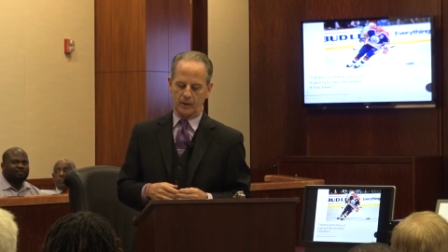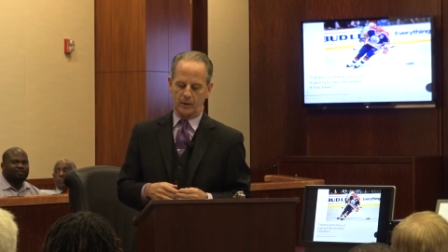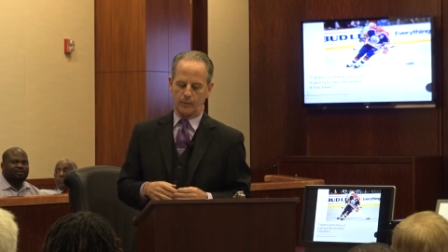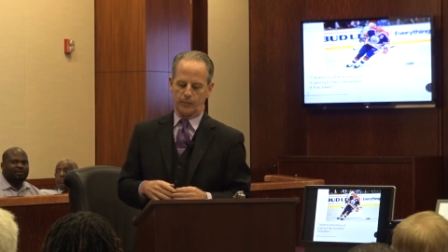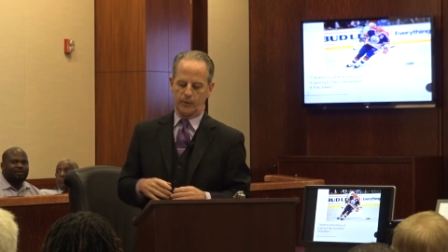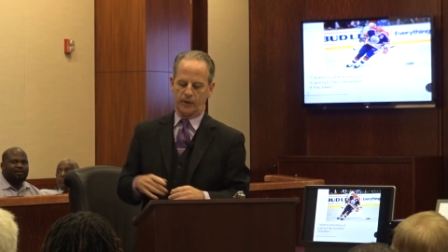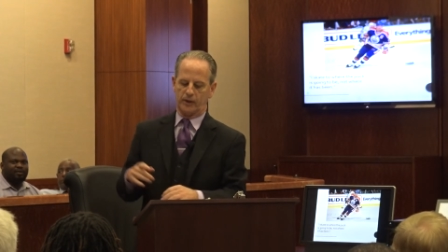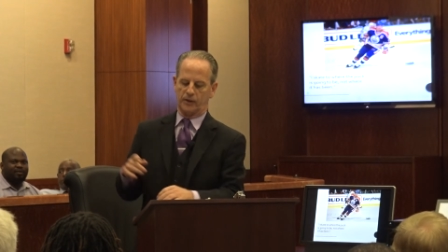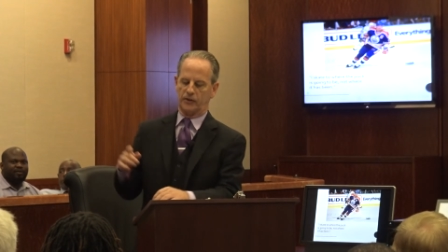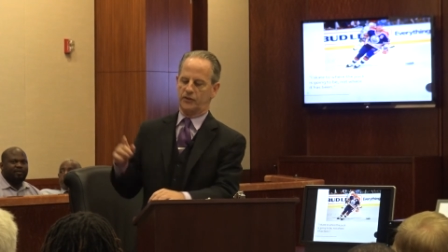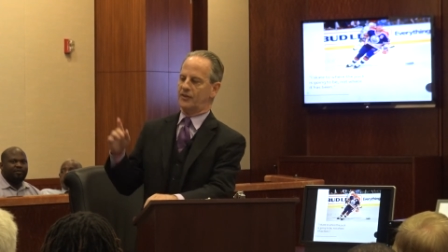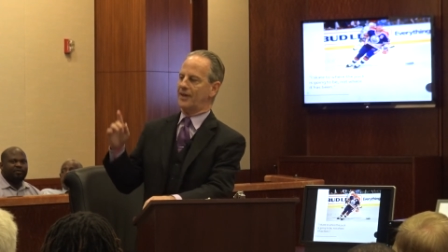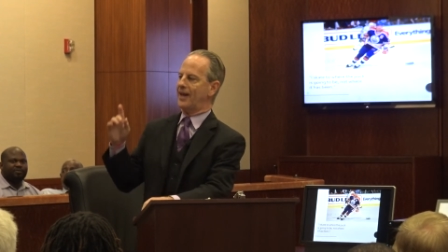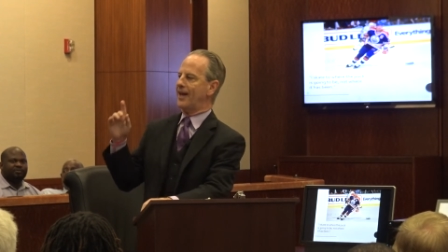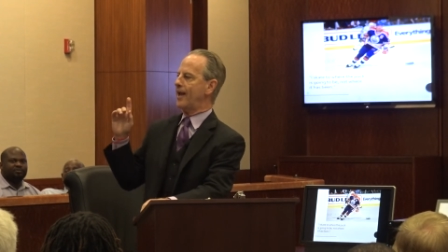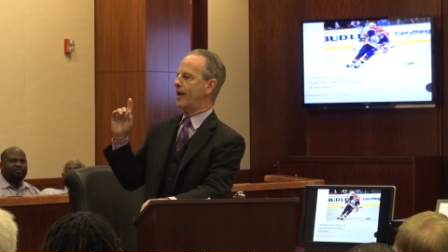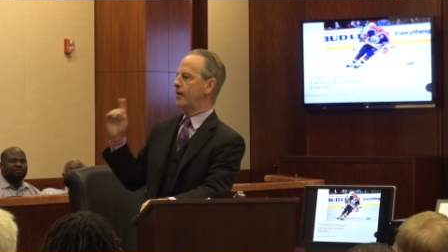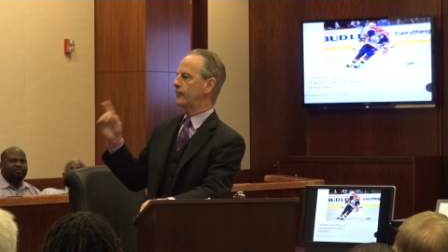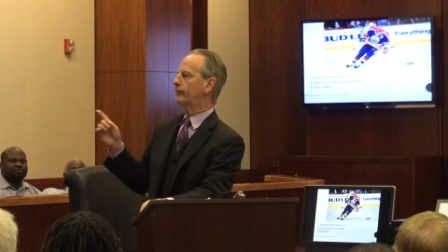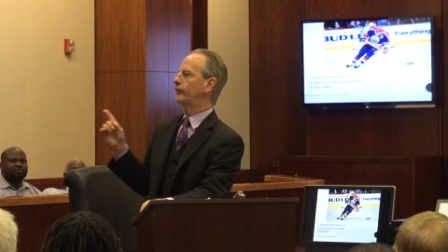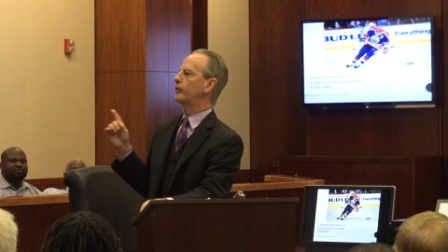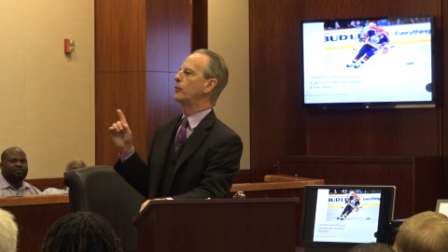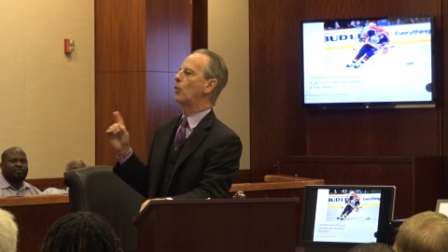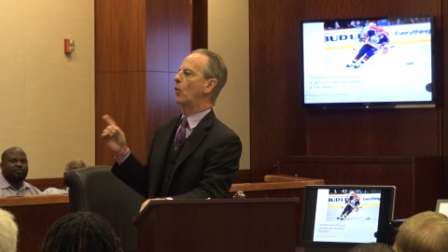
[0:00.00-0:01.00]
Because
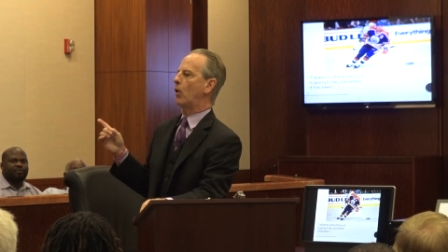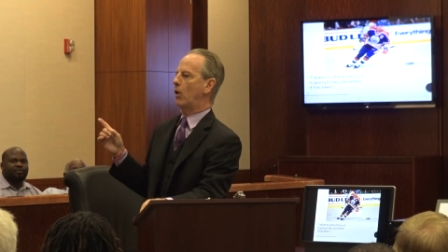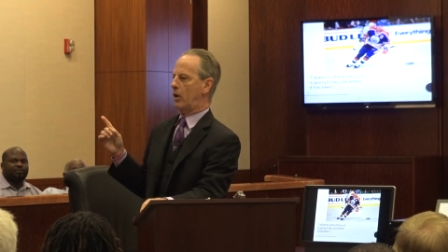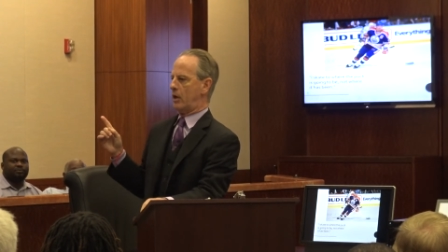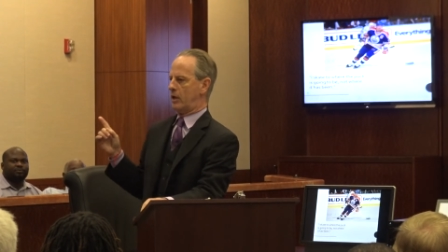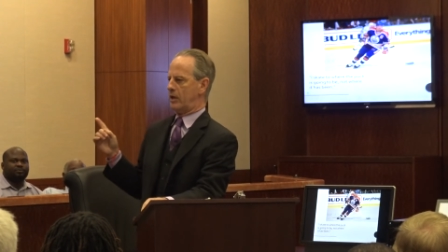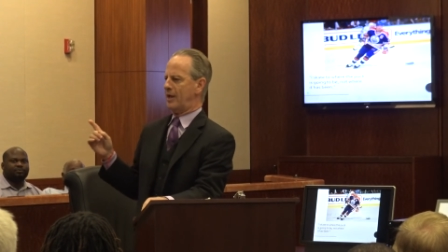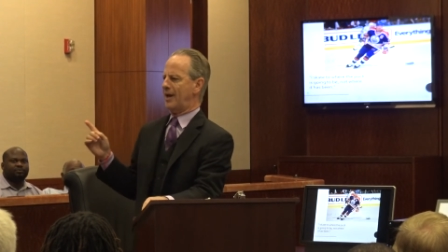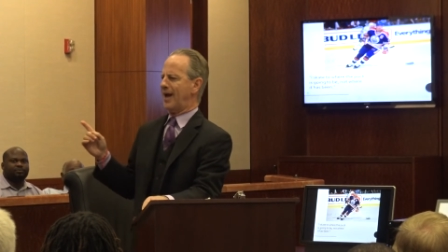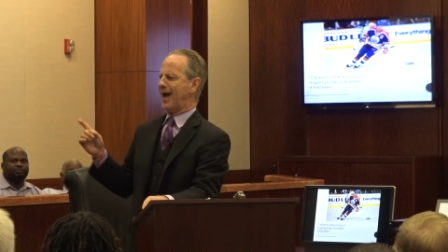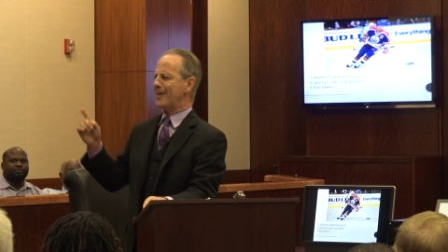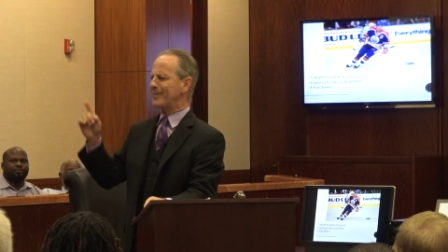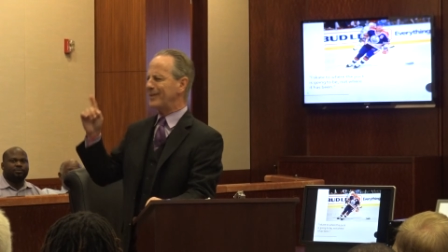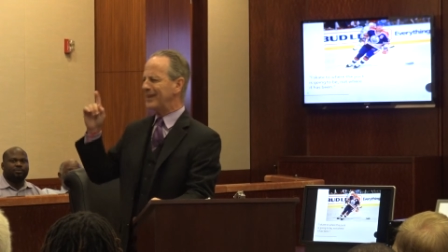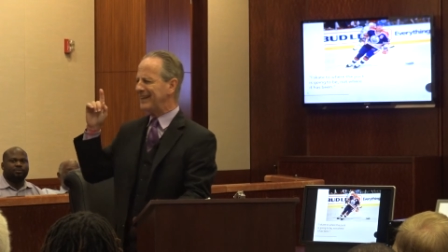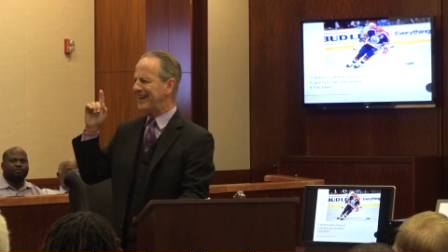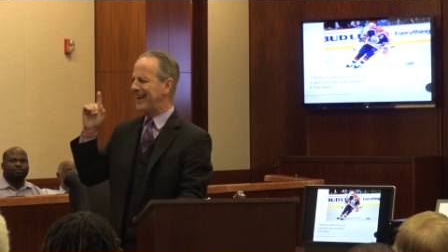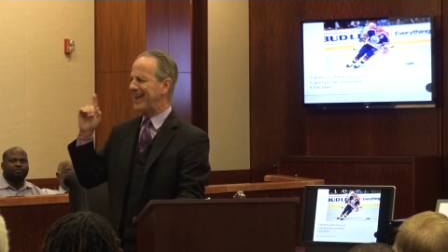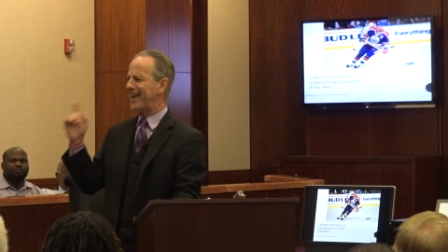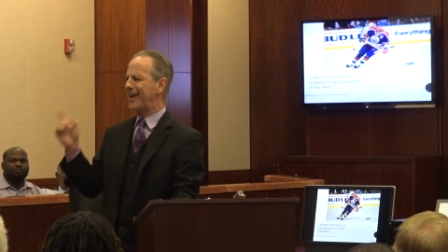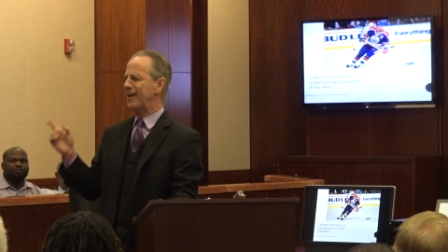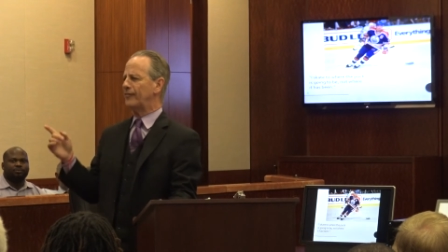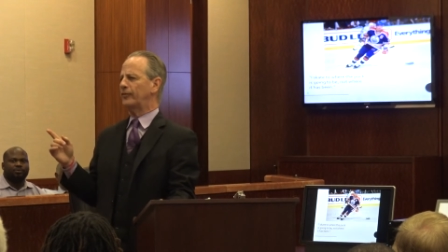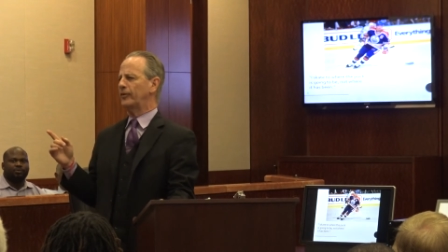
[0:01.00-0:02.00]
everyone, I mean
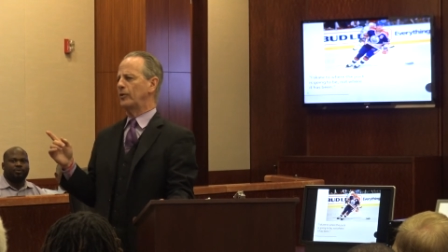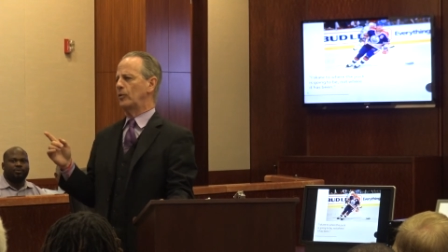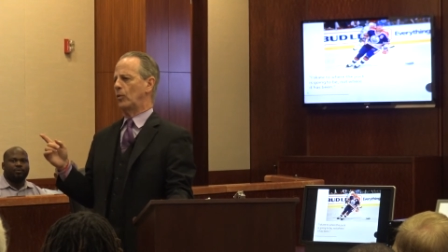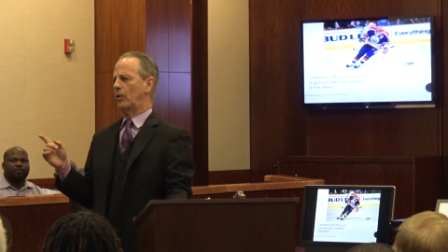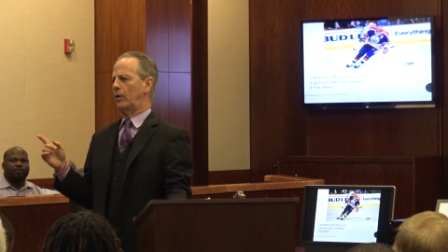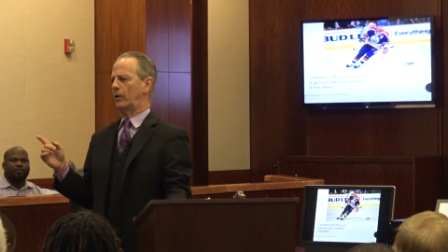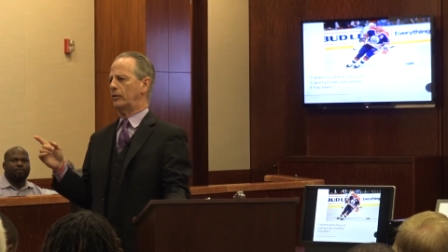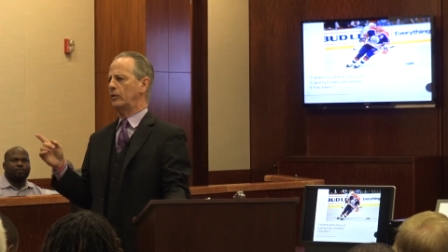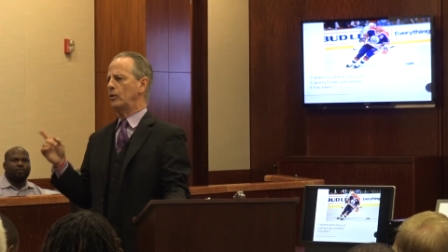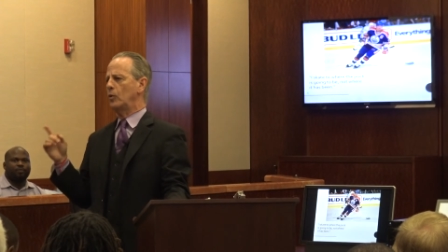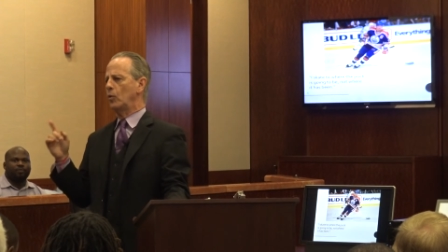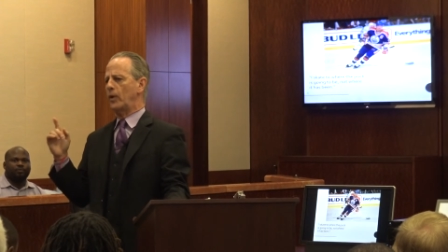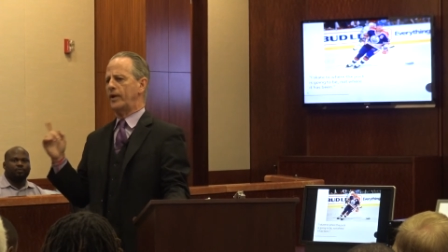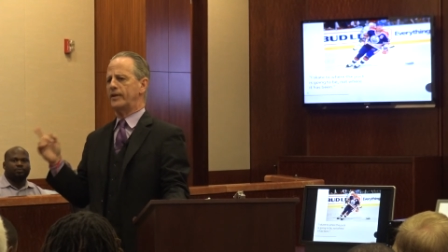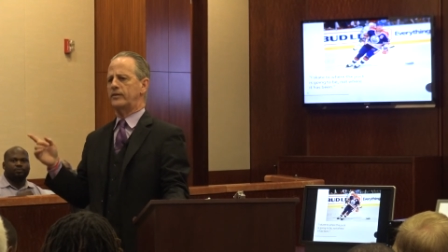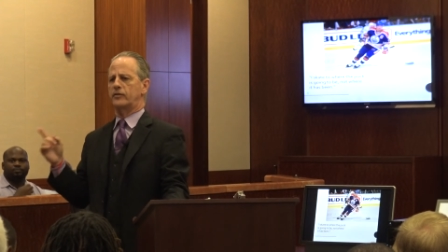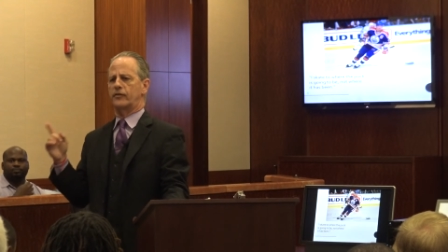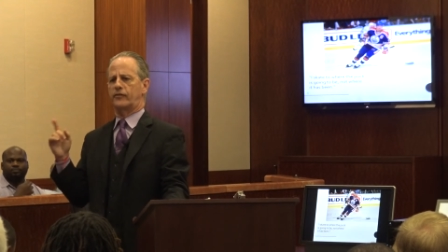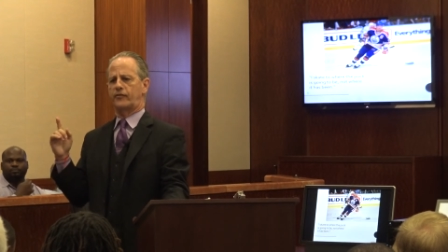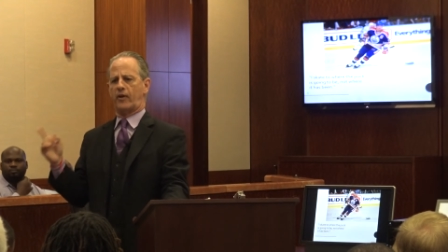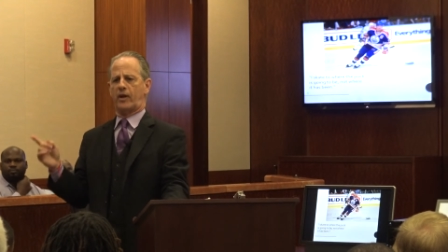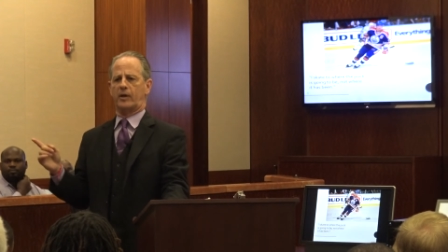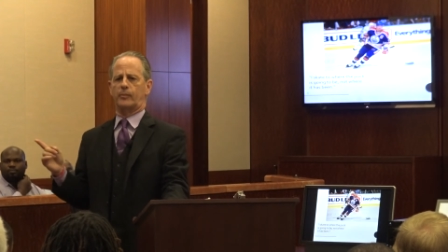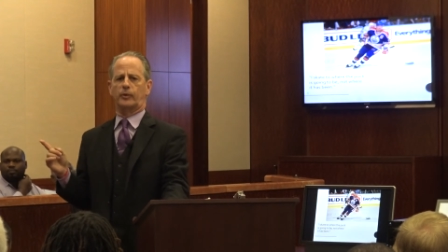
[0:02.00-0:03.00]
everyone who went
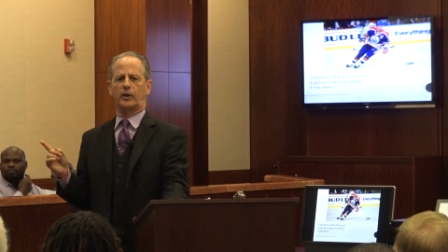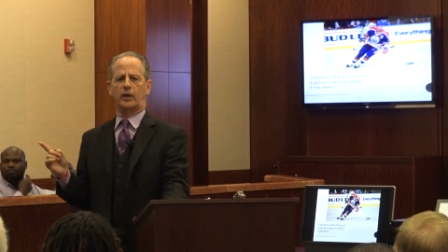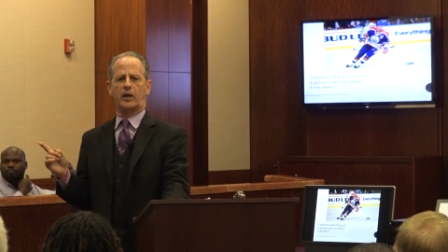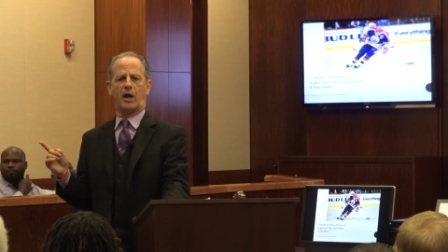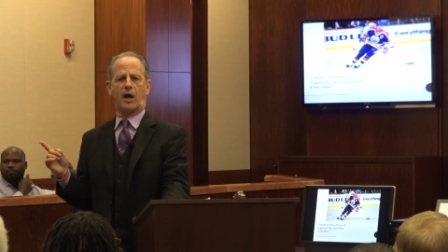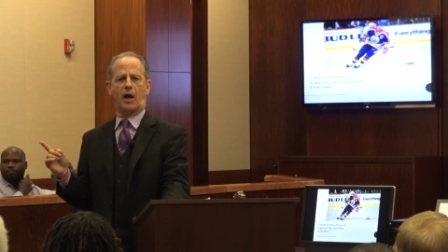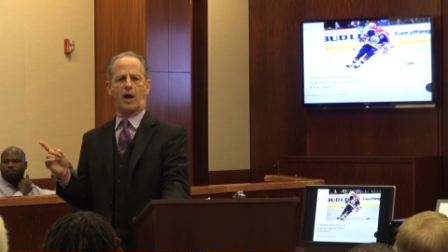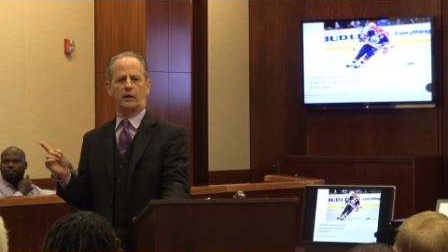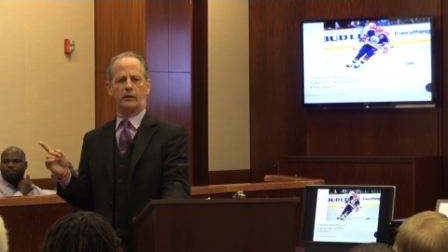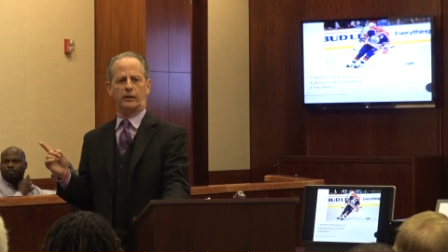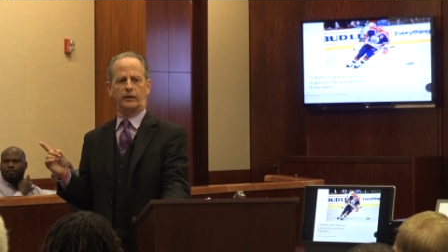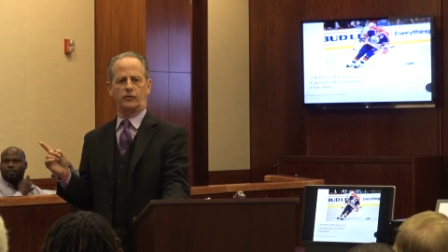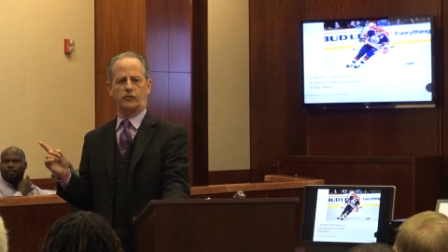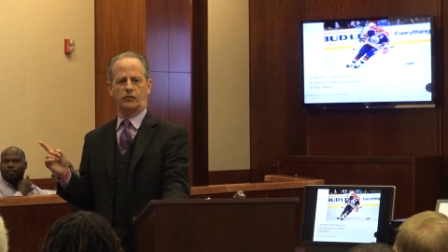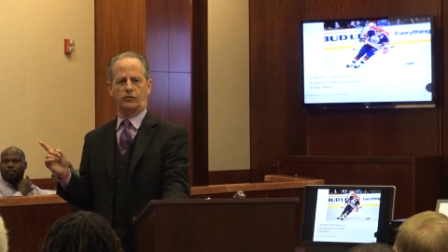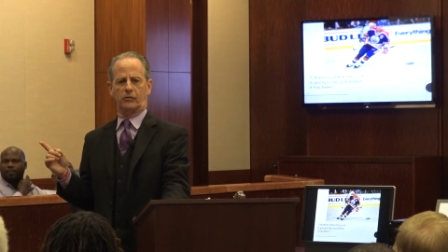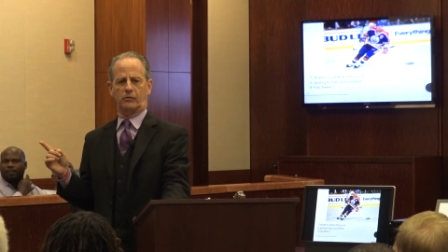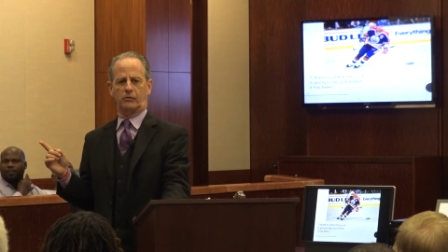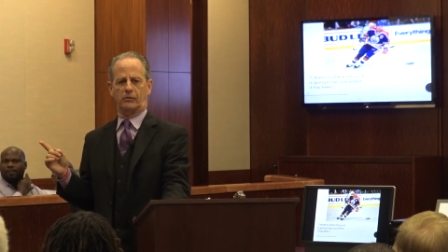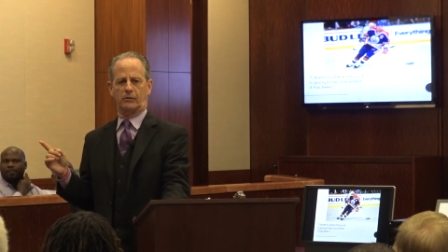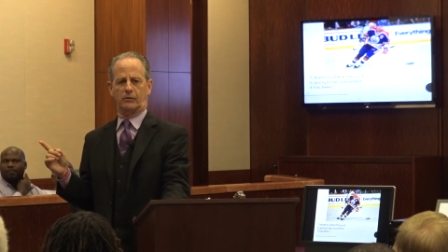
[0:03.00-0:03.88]
to Faber College